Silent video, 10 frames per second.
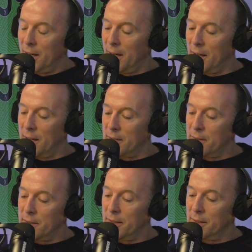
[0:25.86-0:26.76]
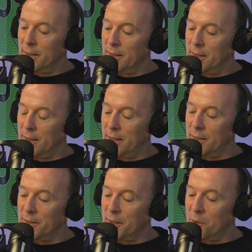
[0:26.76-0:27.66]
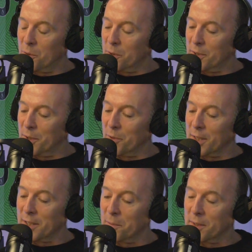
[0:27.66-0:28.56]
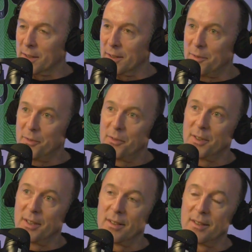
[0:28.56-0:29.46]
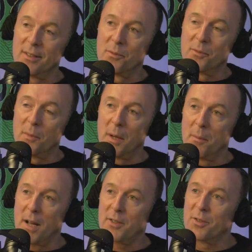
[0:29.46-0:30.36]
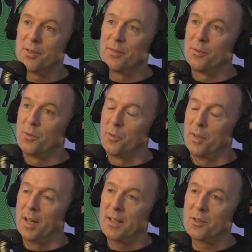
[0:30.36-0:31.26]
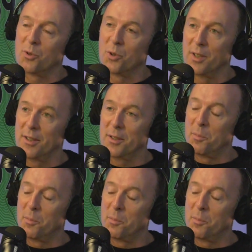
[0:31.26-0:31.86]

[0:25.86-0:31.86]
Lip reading: And I did a course there recently myself in a master's over the last 2 years.